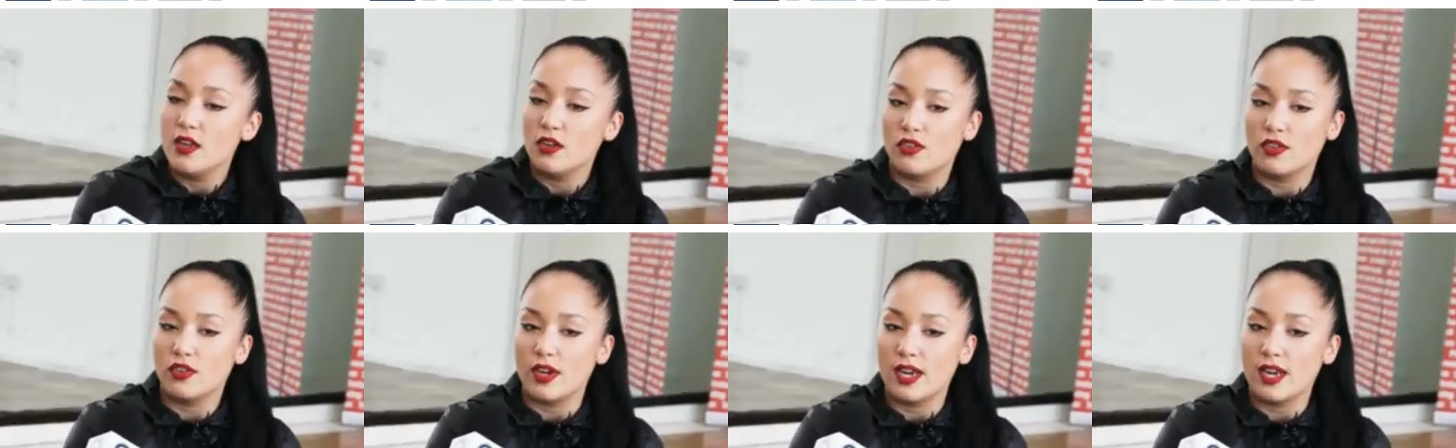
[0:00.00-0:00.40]

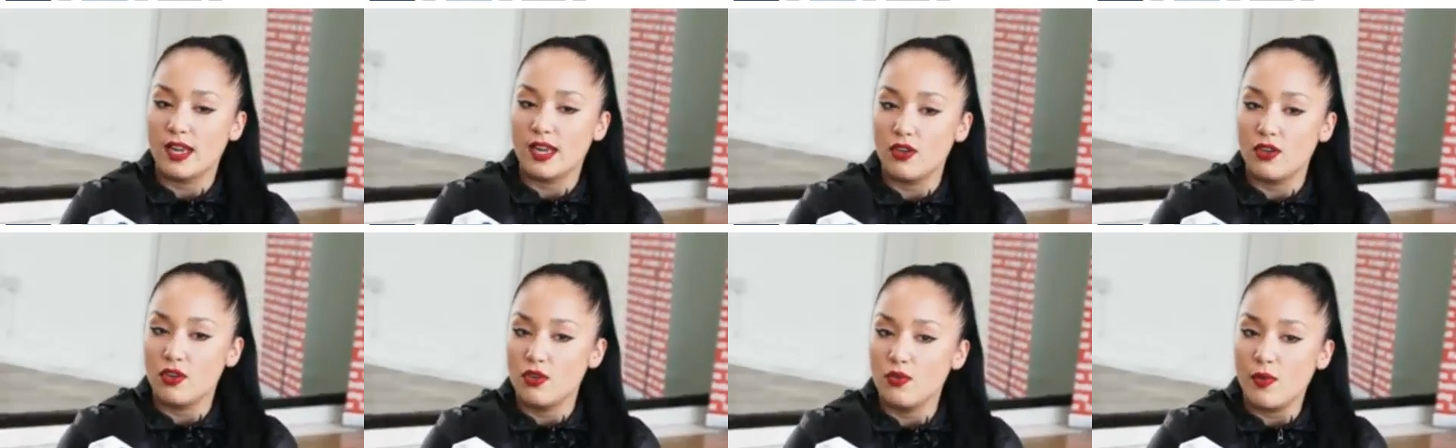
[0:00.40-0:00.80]

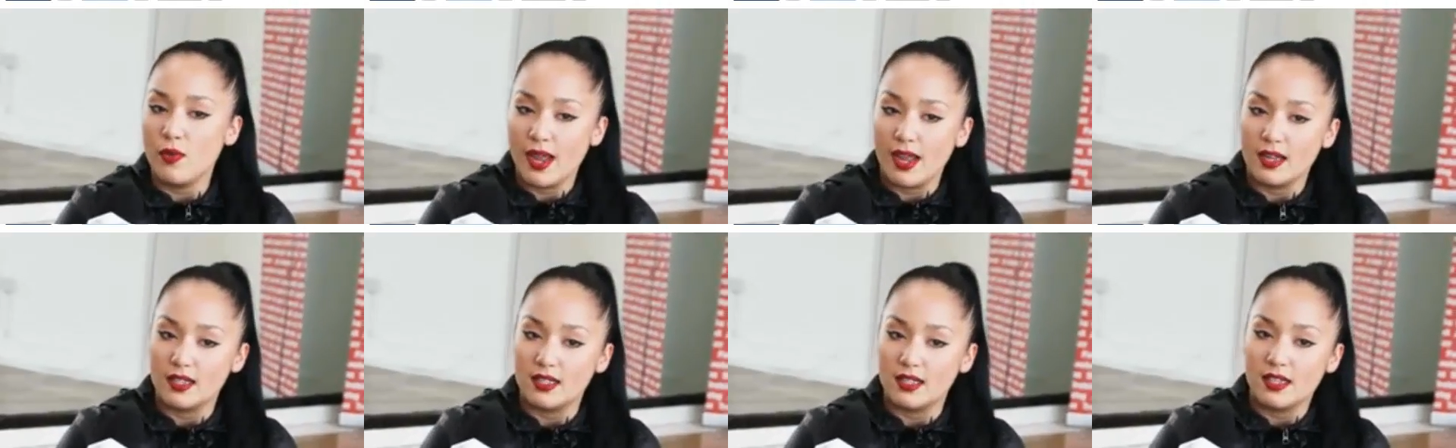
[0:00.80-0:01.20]
creating new
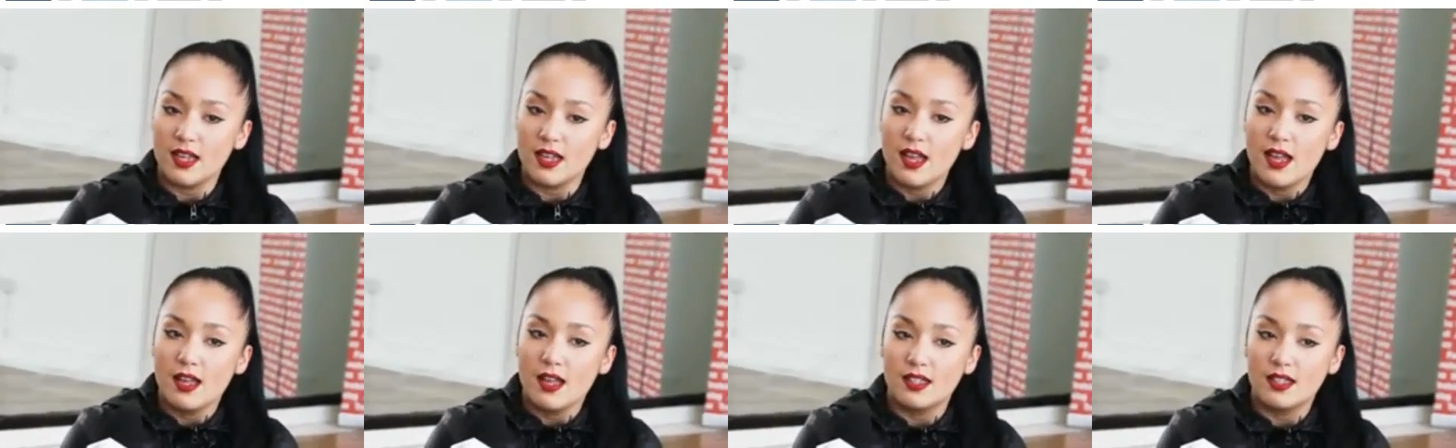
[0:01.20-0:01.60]
ways
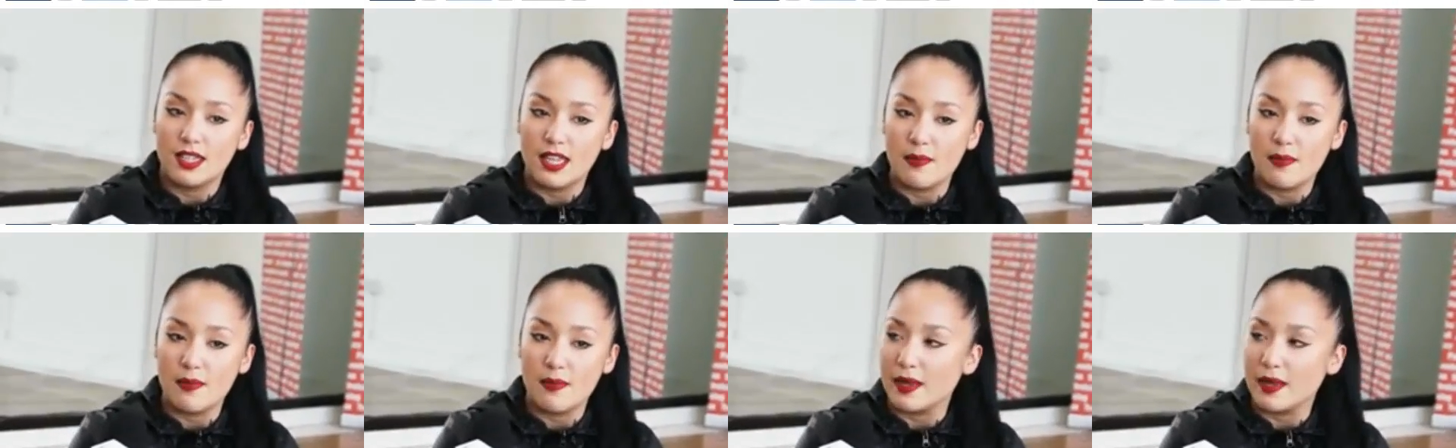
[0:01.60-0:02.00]
to
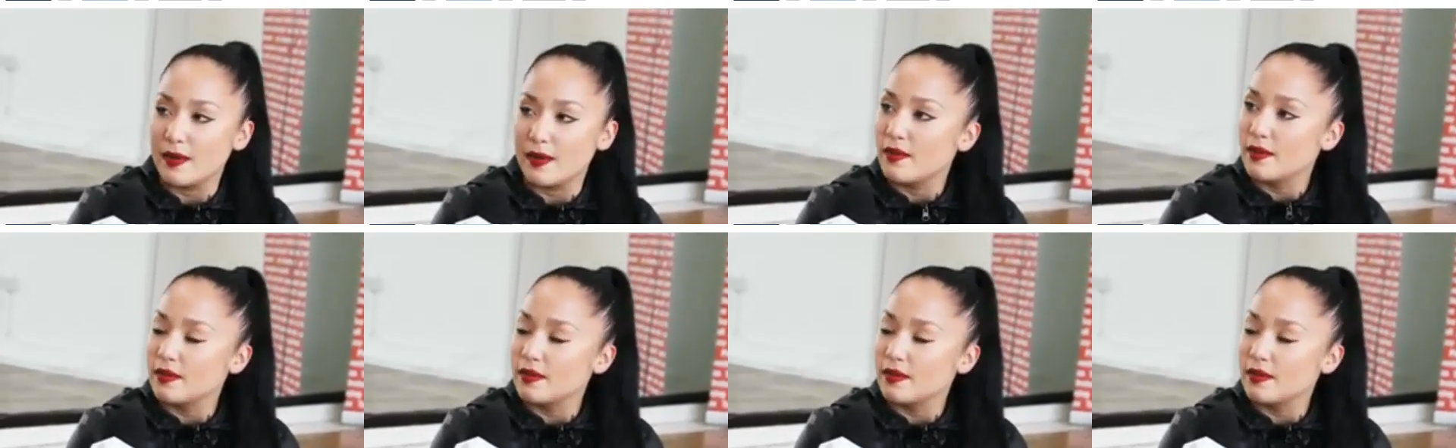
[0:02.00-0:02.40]
keep my
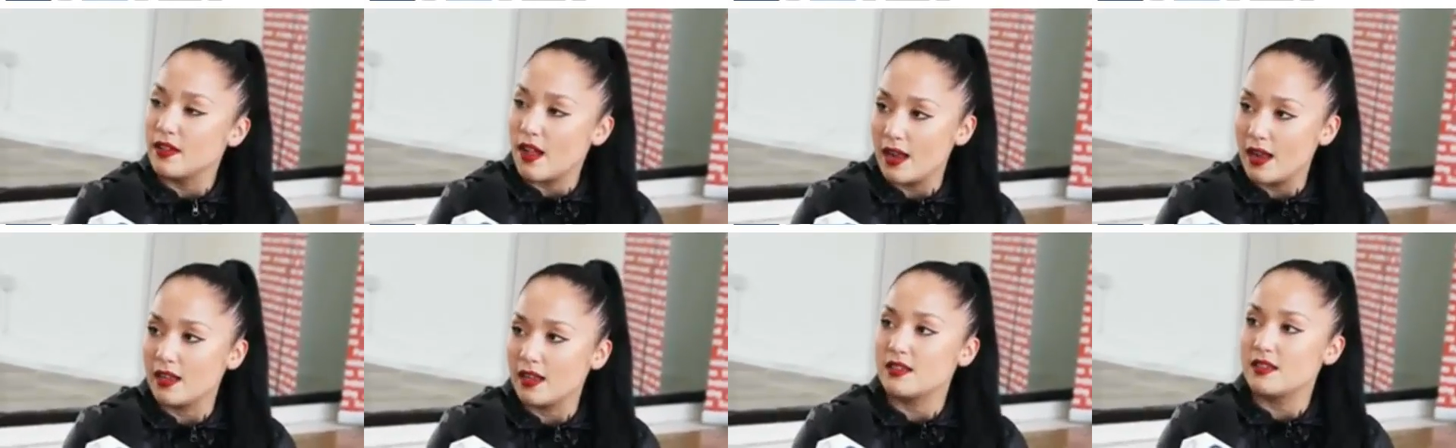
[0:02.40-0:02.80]

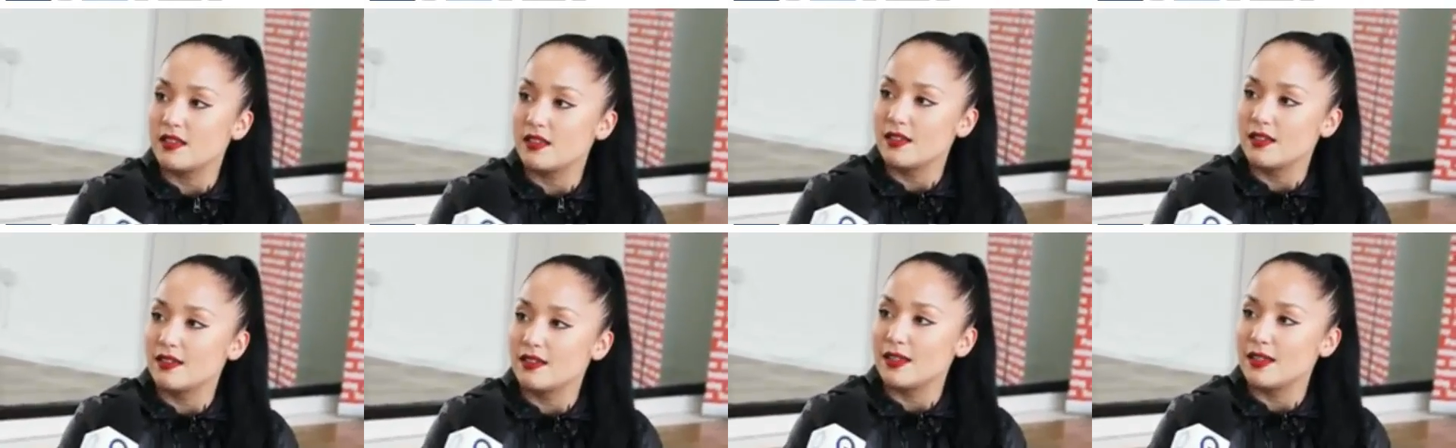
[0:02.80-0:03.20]

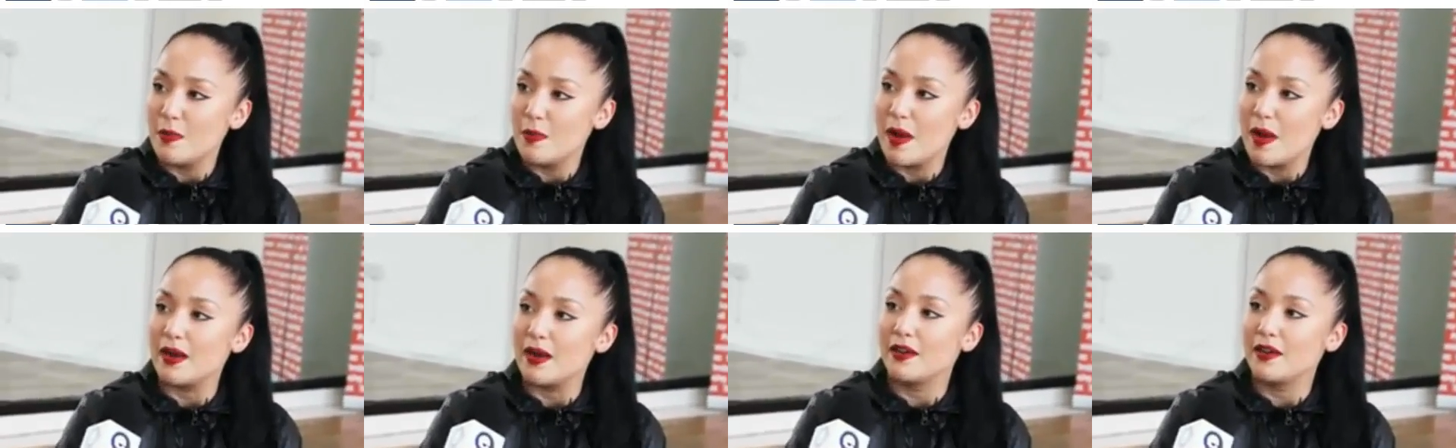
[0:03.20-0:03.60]
clients
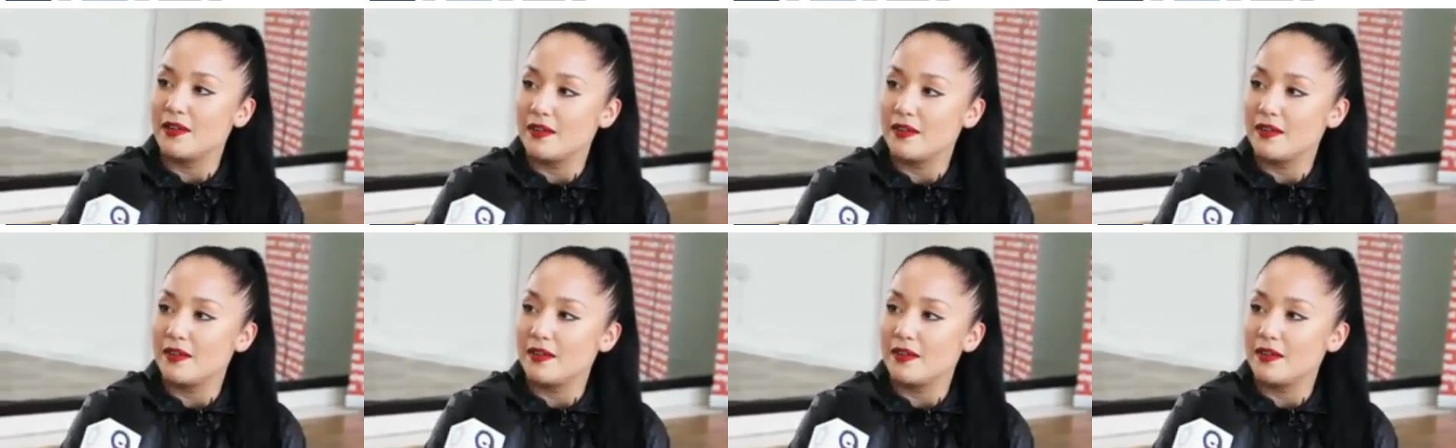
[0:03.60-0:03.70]
inspired.